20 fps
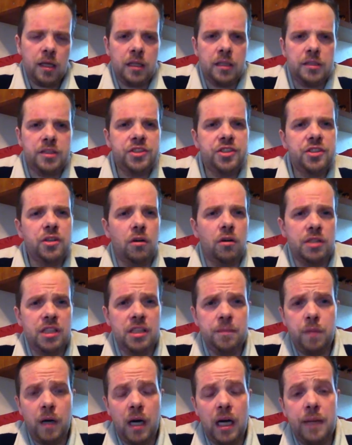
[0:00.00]
Scotty
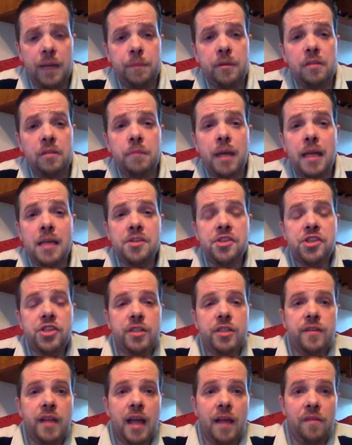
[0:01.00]
Piper
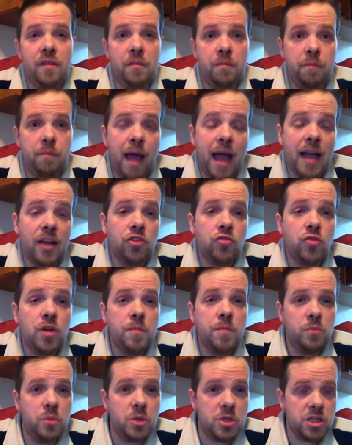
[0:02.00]
mentioned that the back
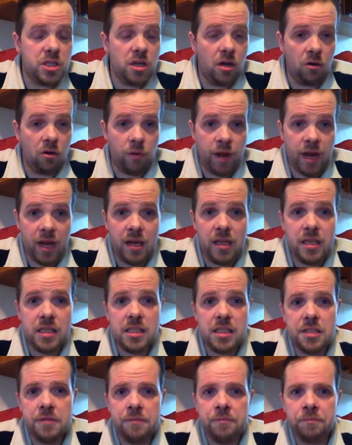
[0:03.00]
drip was
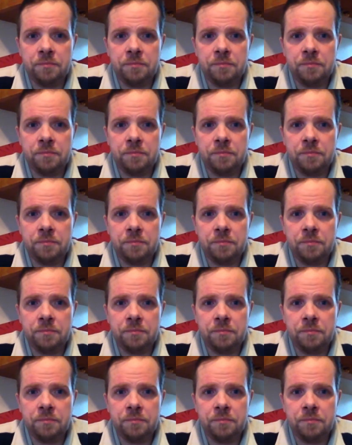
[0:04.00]
horrendous.